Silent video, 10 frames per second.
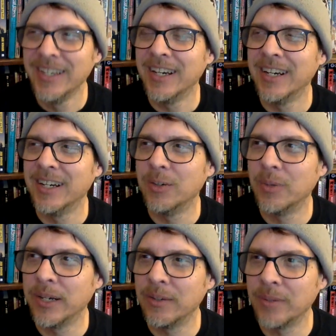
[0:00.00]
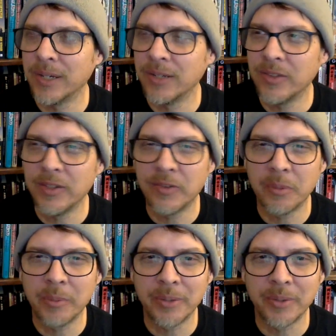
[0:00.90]
When I see
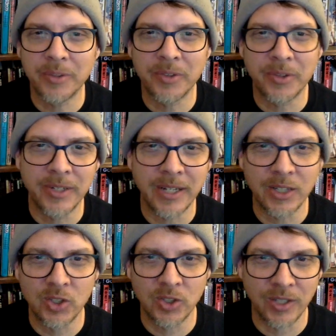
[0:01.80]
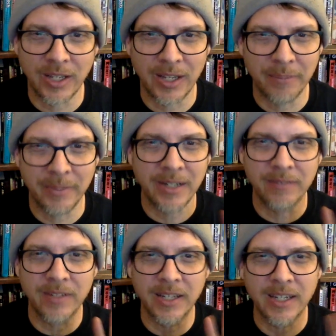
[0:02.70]
somebody wants a credential, I'm kind
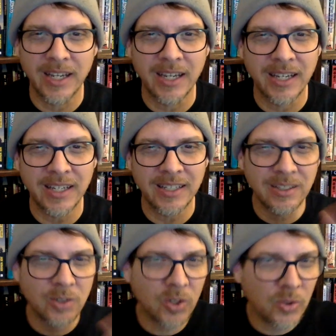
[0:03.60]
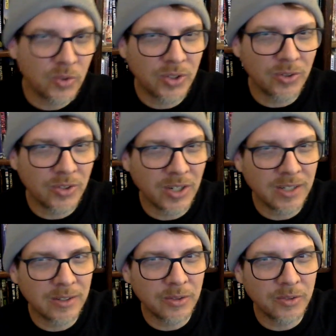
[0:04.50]
of like, you know, go talk
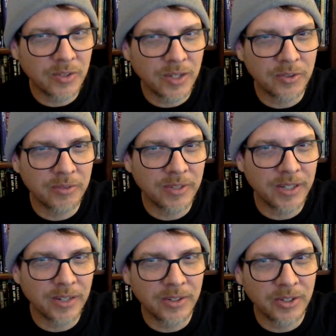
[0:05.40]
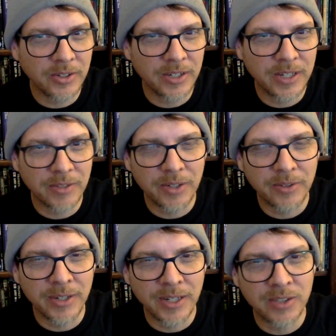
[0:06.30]
to those guys over there. They're good at giving
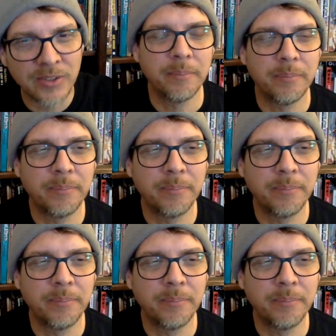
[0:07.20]
credentials.